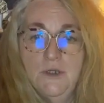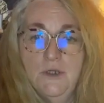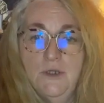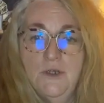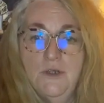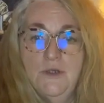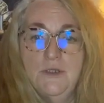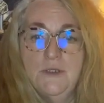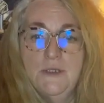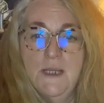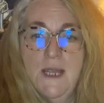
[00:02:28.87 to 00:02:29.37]

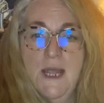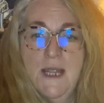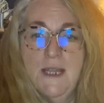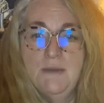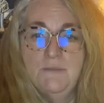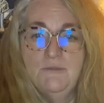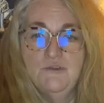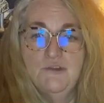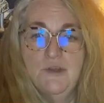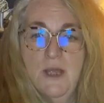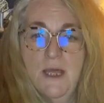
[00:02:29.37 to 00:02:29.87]
Good
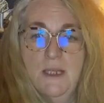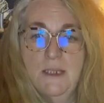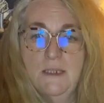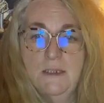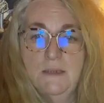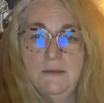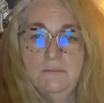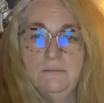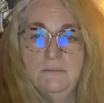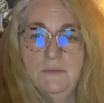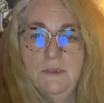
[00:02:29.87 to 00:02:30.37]
name,
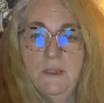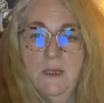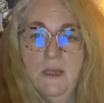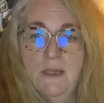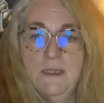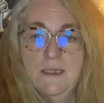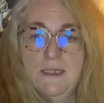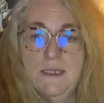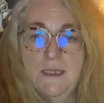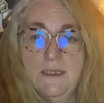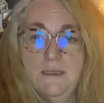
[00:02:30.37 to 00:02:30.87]
Jack.
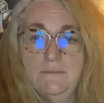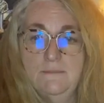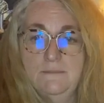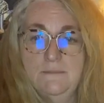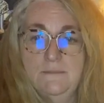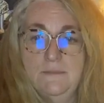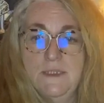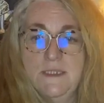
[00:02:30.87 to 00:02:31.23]
Like it.